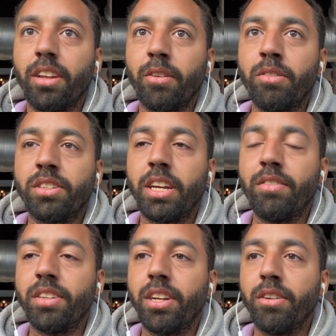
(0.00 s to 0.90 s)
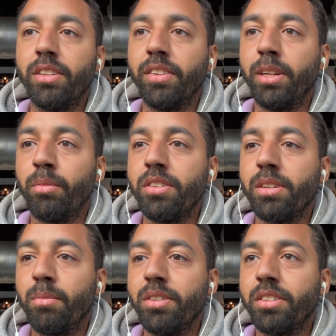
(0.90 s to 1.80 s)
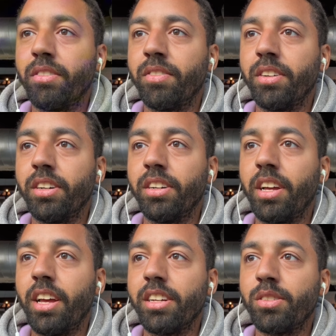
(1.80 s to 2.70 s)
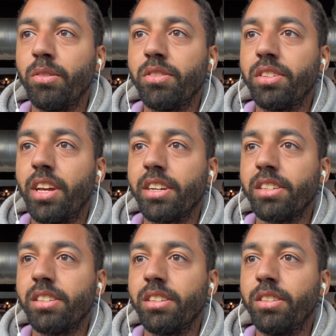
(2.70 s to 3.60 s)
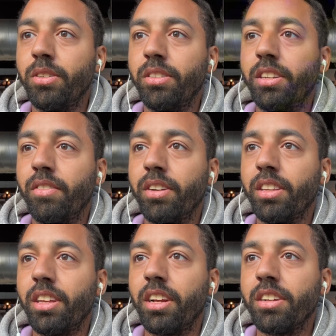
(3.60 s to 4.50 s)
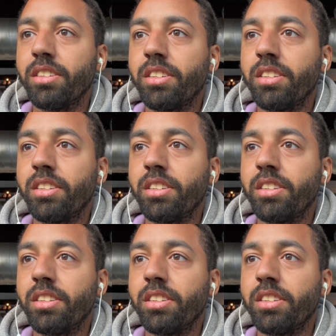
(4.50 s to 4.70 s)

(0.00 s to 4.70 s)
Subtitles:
Which gives developers a bunch of tools and access to do different things.